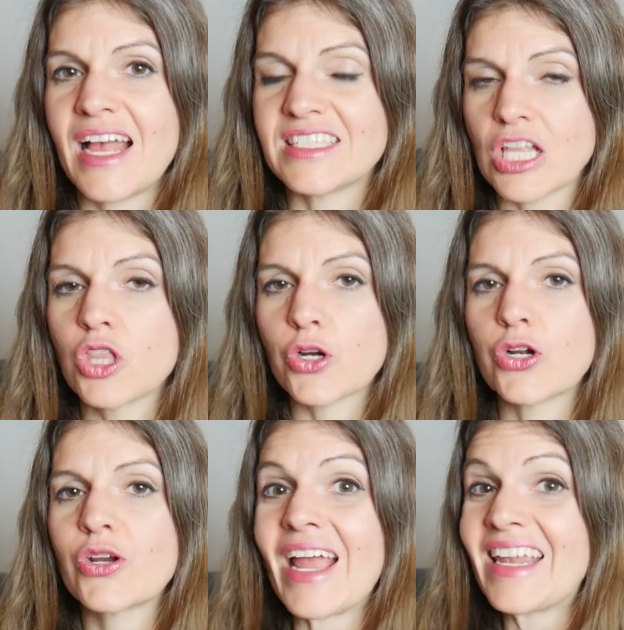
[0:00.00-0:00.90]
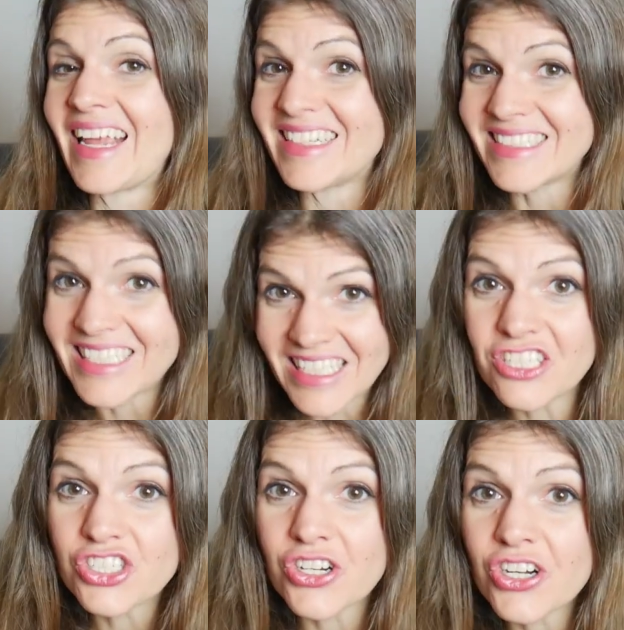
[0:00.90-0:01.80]
as a learner and a
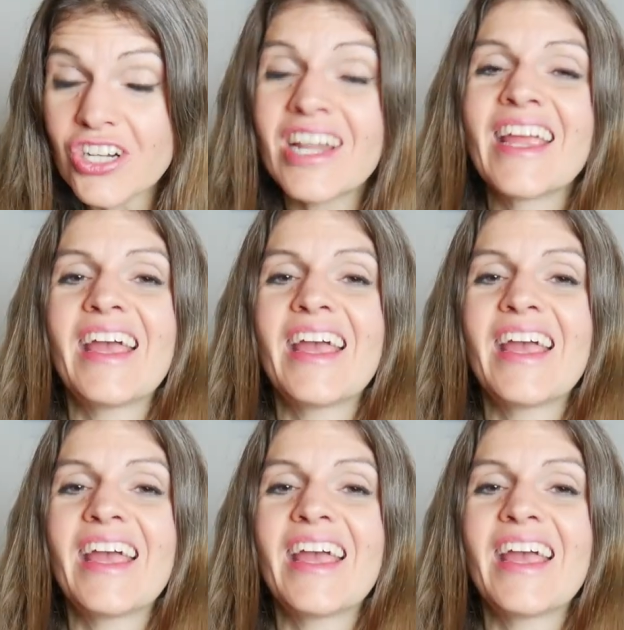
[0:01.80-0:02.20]
teacher,